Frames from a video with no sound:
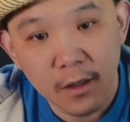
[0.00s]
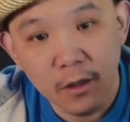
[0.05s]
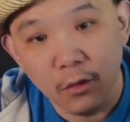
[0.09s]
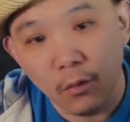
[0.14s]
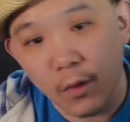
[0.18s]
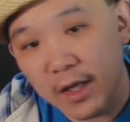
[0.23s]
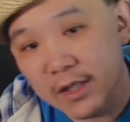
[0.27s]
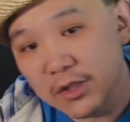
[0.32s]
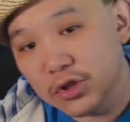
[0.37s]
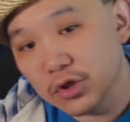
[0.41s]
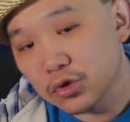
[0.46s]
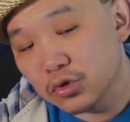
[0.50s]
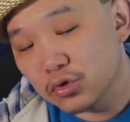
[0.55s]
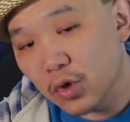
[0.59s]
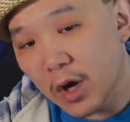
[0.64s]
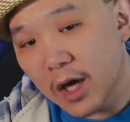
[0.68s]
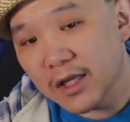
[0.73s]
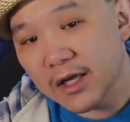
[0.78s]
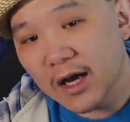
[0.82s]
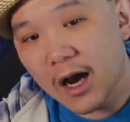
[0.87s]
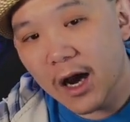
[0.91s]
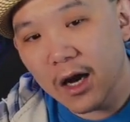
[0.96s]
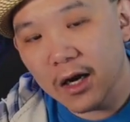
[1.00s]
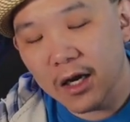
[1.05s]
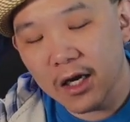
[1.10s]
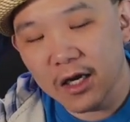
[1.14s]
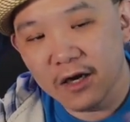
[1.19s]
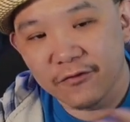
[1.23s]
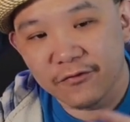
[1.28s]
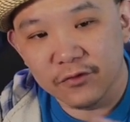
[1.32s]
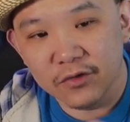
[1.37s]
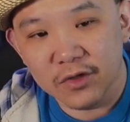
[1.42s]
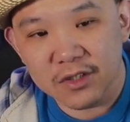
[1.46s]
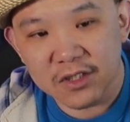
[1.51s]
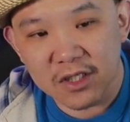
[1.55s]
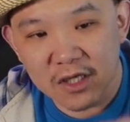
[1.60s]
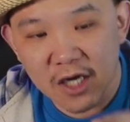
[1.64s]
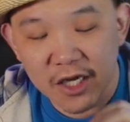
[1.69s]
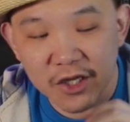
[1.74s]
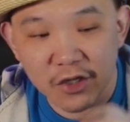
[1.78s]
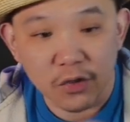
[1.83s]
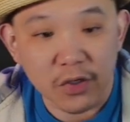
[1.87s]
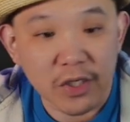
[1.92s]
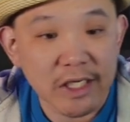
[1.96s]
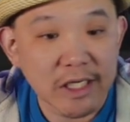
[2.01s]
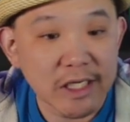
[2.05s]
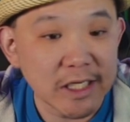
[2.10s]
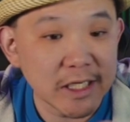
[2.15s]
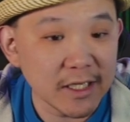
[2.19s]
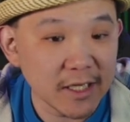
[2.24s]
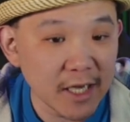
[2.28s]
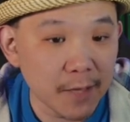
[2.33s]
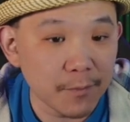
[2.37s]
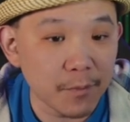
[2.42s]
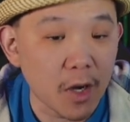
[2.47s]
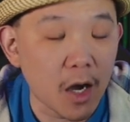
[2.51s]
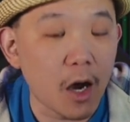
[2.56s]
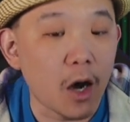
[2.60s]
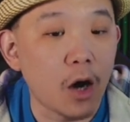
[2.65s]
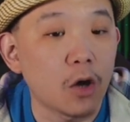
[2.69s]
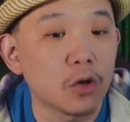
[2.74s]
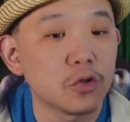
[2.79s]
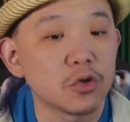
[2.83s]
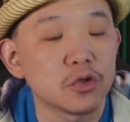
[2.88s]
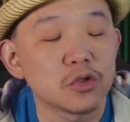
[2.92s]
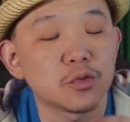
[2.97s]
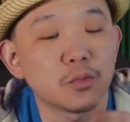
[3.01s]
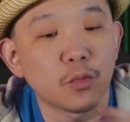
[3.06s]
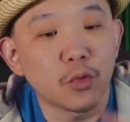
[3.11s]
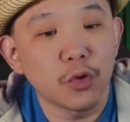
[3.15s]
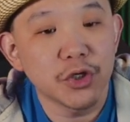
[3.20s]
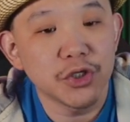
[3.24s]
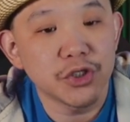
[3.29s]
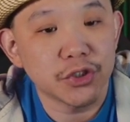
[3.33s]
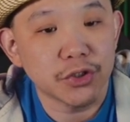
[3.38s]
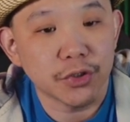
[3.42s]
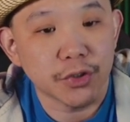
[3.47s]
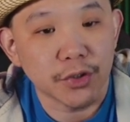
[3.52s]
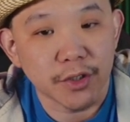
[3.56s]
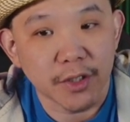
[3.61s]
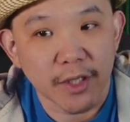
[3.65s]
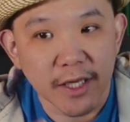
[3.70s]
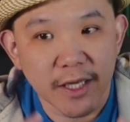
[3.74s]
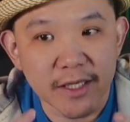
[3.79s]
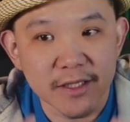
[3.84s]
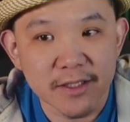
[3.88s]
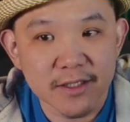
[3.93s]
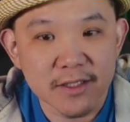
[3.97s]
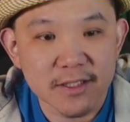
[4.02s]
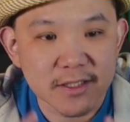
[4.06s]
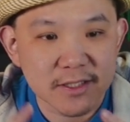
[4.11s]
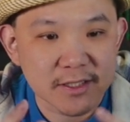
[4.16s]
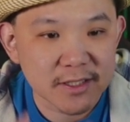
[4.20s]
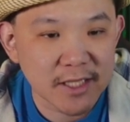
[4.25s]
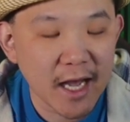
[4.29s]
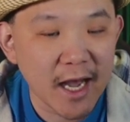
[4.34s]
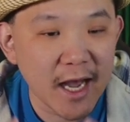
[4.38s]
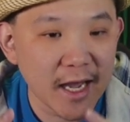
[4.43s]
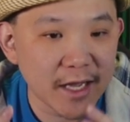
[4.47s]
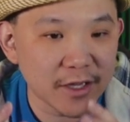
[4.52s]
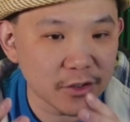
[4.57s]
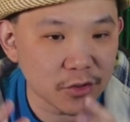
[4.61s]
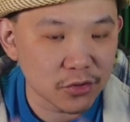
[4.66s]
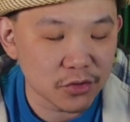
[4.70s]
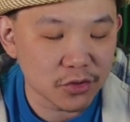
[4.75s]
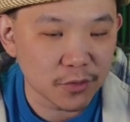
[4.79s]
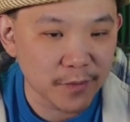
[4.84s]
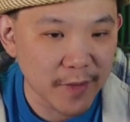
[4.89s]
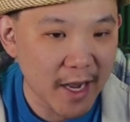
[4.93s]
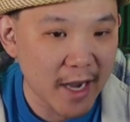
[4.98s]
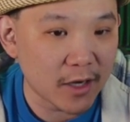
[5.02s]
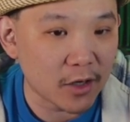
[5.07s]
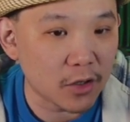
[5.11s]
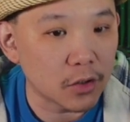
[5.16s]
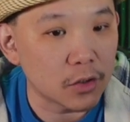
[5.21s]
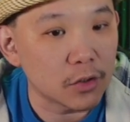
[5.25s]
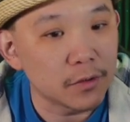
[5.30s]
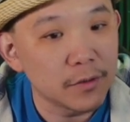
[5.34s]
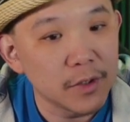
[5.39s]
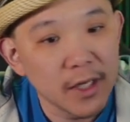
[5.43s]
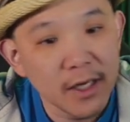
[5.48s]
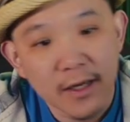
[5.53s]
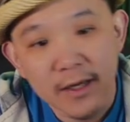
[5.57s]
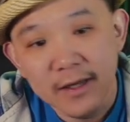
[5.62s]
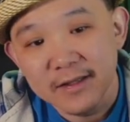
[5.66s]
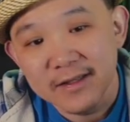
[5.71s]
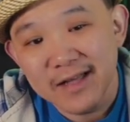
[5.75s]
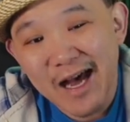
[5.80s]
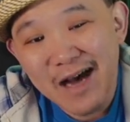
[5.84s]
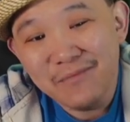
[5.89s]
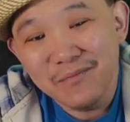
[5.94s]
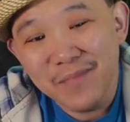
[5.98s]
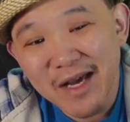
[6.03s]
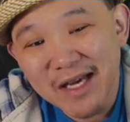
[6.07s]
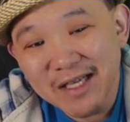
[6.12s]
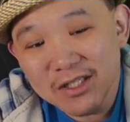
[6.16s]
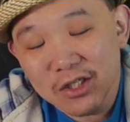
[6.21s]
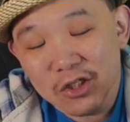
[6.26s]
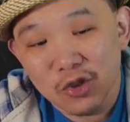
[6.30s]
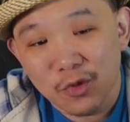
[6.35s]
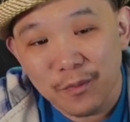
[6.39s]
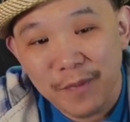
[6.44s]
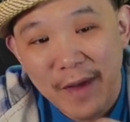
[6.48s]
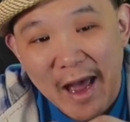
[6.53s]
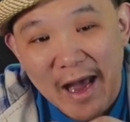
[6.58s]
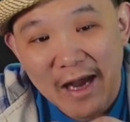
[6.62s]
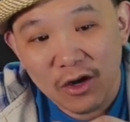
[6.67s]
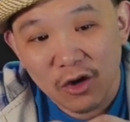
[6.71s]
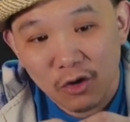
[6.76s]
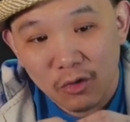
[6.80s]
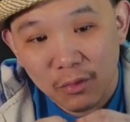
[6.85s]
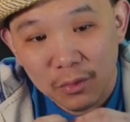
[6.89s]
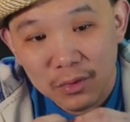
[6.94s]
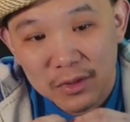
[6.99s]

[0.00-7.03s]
Once you draw the hot air through the cigar, you're heating up all those moisture inside your tobacco. That makes the tobacco